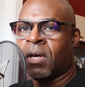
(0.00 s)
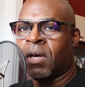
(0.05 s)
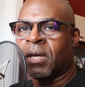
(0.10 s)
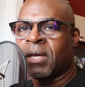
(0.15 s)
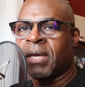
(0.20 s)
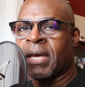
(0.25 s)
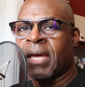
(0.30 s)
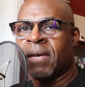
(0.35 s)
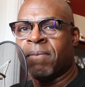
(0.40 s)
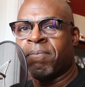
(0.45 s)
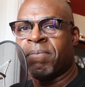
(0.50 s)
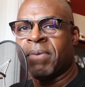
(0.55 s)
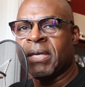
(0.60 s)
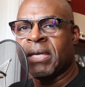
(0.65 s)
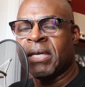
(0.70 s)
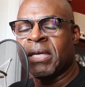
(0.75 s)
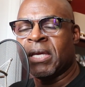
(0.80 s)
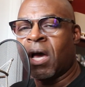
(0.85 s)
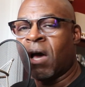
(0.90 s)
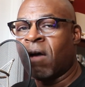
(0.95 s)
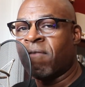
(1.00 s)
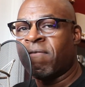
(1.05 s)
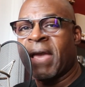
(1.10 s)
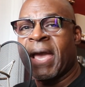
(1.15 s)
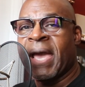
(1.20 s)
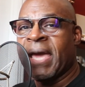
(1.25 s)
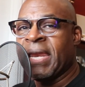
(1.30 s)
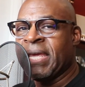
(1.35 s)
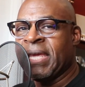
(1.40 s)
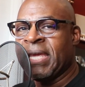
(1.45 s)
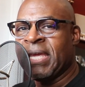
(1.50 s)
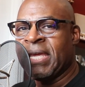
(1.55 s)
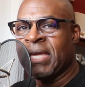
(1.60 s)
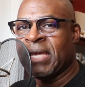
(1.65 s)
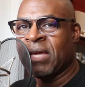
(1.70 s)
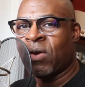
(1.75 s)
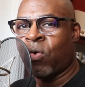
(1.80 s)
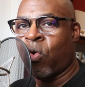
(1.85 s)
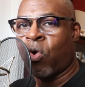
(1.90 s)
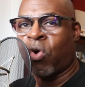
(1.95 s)
can be of any
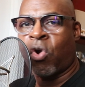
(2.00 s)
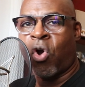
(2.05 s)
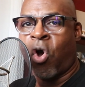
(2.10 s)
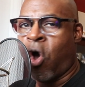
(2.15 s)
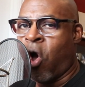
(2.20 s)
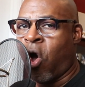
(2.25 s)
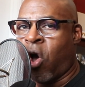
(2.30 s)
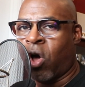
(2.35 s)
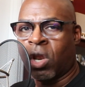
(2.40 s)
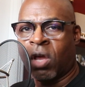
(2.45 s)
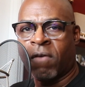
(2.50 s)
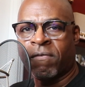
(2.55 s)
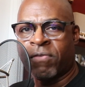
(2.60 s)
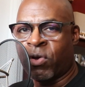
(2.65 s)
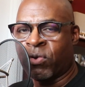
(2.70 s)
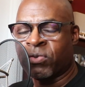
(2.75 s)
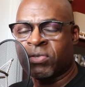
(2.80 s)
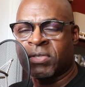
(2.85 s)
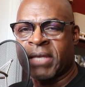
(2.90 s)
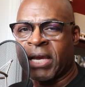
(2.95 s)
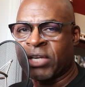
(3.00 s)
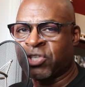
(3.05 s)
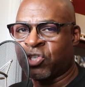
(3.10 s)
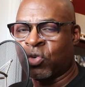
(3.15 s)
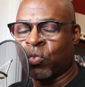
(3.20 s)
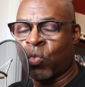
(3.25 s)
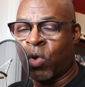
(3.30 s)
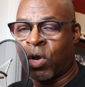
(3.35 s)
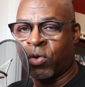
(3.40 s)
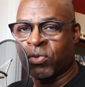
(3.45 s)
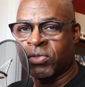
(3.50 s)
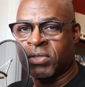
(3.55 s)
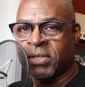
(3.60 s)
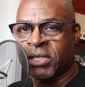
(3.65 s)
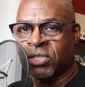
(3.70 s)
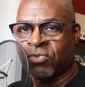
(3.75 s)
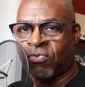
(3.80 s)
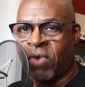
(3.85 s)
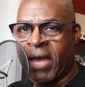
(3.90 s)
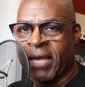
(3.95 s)
or all of those Section
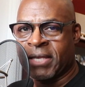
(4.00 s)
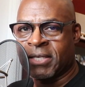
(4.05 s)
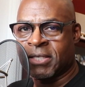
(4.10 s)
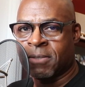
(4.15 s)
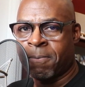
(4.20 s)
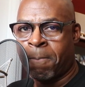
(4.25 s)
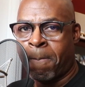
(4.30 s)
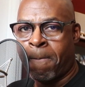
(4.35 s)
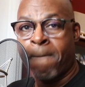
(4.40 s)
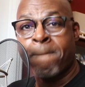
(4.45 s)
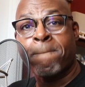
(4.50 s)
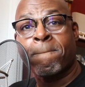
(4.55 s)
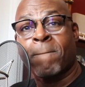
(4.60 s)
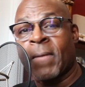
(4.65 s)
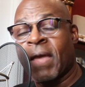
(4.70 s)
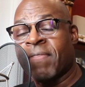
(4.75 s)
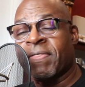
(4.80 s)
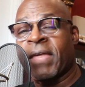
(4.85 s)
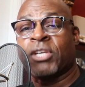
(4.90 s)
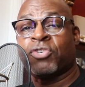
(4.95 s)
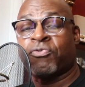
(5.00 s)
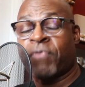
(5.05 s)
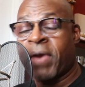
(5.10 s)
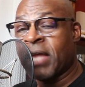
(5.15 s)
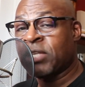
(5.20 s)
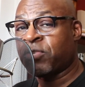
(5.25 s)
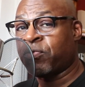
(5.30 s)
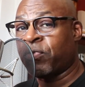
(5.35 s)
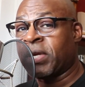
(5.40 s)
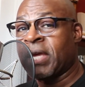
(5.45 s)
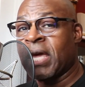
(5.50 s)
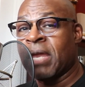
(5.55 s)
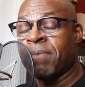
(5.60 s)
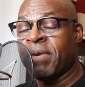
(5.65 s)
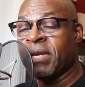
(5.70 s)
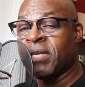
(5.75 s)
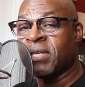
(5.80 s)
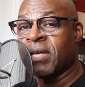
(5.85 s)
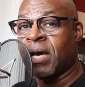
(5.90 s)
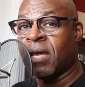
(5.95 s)
106 rights. And that transfer can
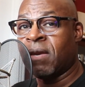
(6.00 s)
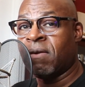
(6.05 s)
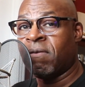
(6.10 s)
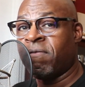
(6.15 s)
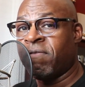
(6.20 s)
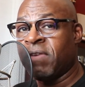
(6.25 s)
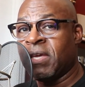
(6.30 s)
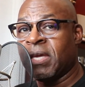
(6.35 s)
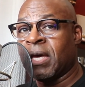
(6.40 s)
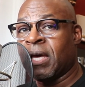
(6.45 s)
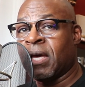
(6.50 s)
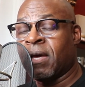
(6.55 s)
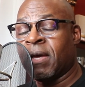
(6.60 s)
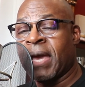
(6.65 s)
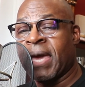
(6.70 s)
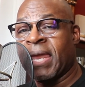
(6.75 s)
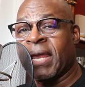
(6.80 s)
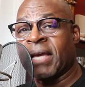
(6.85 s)
be done via an